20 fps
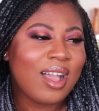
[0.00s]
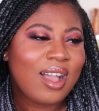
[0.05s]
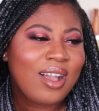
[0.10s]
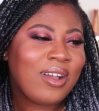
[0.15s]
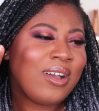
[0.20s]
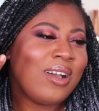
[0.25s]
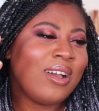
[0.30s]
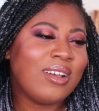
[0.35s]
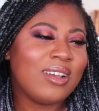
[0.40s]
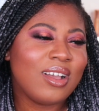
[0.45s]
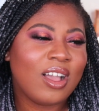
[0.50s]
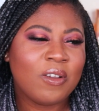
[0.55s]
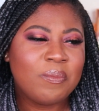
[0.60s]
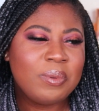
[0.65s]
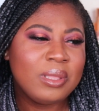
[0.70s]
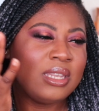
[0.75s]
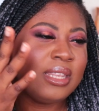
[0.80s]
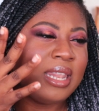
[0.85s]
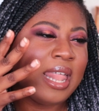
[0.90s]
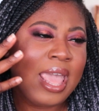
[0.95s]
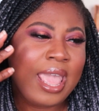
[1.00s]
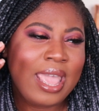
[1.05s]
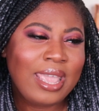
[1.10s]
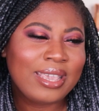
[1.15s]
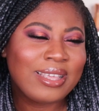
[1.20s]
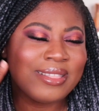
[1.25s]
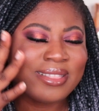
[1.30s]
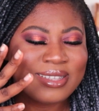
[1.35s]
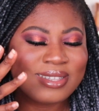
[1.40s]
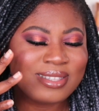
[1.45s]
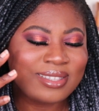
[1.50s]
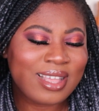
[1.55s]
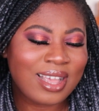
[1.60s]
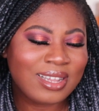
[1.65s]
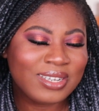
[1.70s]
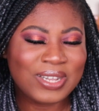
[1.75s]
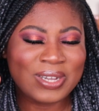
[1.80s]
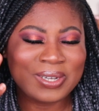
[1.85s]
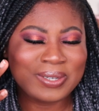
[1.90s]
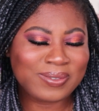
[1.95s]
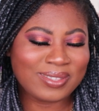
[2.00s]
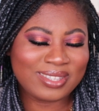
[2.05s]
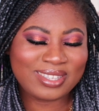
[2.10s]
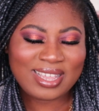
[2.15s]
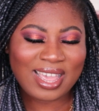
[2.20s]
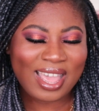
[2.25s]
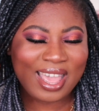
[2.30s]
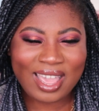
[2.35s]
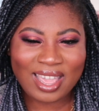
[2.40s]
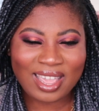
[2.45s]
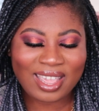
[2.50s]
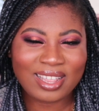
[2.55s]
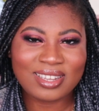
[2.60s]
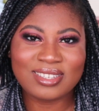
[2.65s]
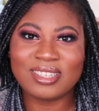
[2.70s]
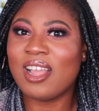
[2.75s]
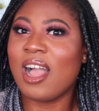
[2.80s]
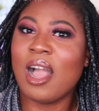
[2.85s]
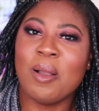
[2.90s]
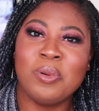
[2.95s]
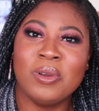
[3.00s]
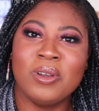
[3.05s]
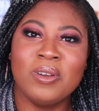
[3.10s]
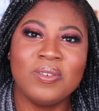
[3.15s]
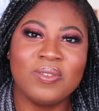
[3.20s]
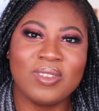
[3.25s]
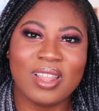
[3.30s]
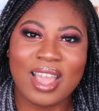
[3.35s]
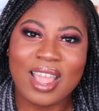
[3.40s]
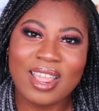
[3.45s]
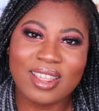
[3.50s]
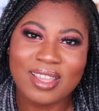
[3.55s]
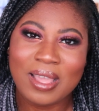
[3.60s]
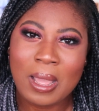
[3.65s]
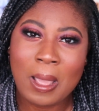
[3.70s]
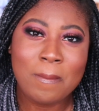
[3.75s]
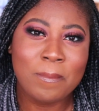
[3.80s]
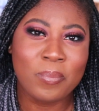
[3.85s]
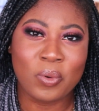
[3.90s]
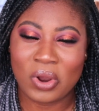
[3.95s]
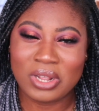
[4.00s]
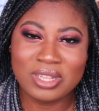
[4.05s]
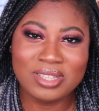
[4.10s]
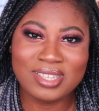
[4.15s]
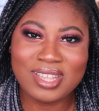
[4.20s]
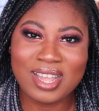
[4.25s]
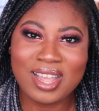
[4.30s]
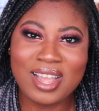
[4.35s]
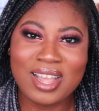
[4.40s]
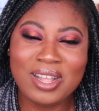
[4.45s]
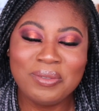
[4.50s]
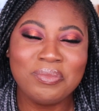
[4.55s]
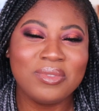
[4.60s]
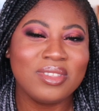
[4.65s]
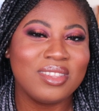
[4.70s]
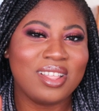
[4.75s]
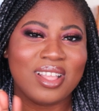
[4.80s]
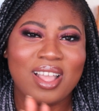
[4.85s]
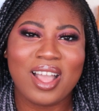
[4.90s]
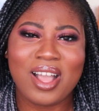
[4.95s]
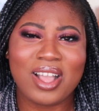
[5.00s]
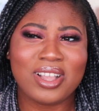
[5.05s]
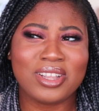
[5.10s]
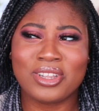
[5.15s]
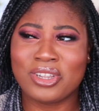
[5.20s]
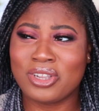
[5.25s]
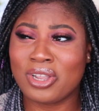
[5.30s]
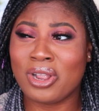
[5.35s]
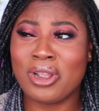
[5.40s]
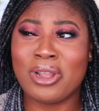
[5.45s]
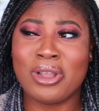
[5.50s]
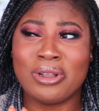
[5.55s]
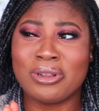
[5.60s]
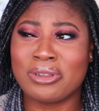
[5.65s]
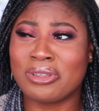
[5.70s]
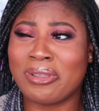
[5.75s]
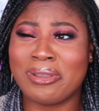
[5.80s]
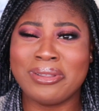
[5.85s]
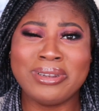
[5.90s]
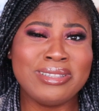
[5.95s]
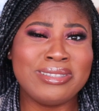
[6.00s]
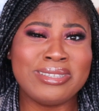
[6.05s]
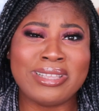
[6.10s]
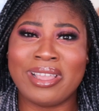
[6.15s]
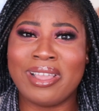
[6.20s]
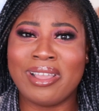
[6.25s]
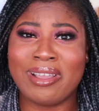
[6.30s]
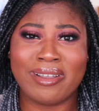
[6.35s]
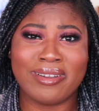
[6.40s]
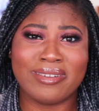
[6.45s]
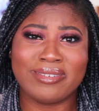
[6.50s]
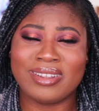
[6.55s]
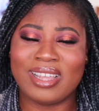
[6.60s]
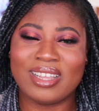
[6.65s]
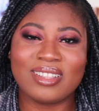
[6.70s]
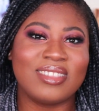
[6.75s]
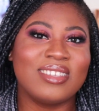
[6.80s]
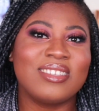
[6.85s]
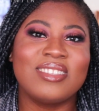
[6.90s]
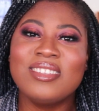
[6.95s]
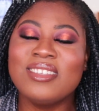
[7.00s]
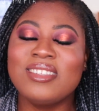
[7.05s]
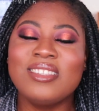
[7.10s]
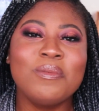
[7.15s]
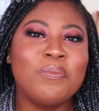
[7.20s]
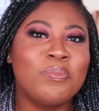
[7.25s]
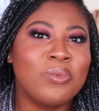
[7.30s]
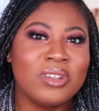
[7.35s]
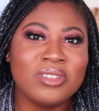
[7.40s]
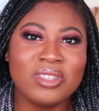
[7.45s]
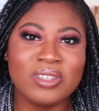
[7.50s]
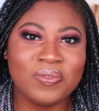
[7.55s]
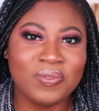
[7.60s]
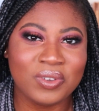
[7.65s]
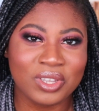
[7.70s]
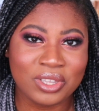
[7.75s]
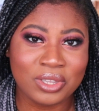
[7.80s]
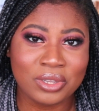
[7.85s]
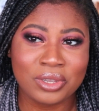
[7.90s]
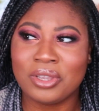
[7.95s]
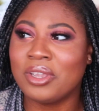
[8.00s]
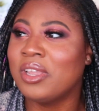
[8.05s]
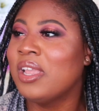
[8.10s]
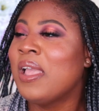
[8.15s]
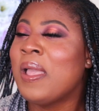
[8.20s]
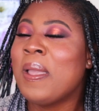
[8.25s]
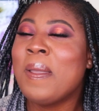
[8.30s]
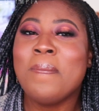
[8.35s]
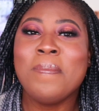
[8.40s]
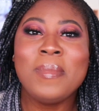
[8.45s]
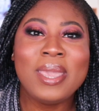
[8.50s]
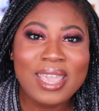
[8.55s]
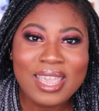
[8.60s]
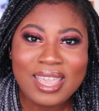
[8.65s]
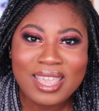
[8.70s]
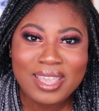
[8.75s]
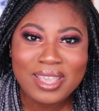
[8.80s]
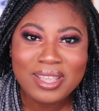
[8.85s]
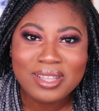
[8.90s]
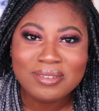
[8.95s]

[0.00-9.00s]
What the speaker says: oh, I've been laying in the sun all day type of like bronzer, girl, go to town. Like this is the bronzer for you. Me,